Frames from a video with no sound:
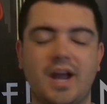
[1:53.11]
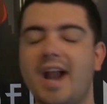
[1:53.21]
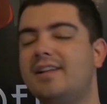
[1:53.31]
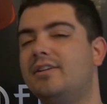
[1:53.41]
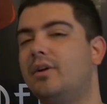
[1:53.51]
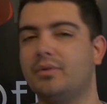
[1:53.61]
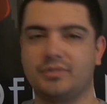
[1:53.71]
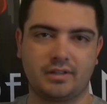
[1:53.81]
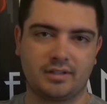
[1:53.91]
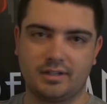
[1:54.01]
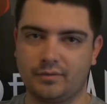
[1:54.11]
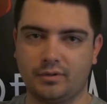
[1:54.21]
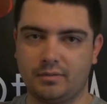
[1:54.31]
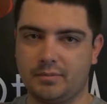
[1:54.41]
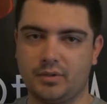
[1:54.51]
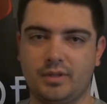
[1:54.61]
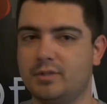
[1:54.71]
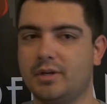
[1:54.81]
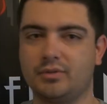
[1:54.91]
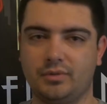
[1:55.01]
I didn't know there's anything different between
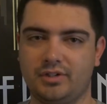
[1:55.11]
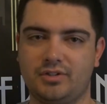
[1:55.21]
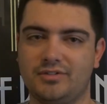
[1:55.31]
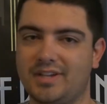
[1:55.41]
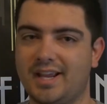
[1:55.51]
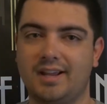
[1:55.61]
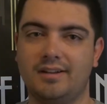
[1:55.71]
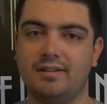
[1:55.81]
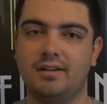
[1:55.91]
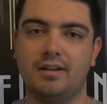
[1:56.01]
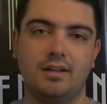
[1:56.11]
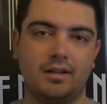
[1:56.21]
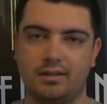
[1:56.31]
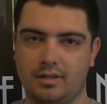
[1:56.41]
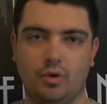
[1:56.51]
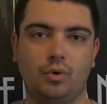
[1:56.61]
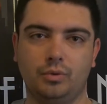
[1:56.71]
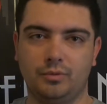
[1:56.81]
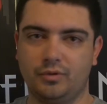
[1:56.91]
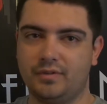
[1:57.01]
special editions and the
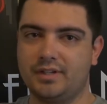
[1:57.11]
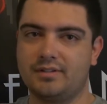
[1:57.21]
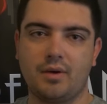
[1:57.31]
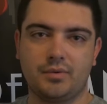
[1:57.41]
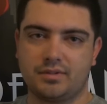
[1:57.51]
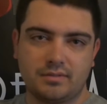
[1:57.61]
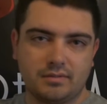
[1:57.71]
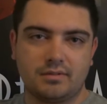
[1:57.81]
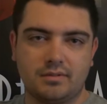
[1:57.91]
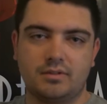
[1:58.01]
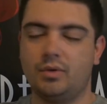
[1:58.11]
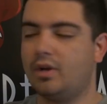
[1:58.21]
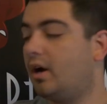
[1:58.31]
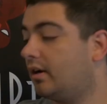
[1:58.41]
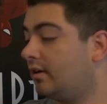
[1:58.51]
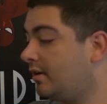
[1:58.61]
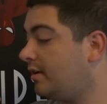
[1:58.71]
old movies. I was too young.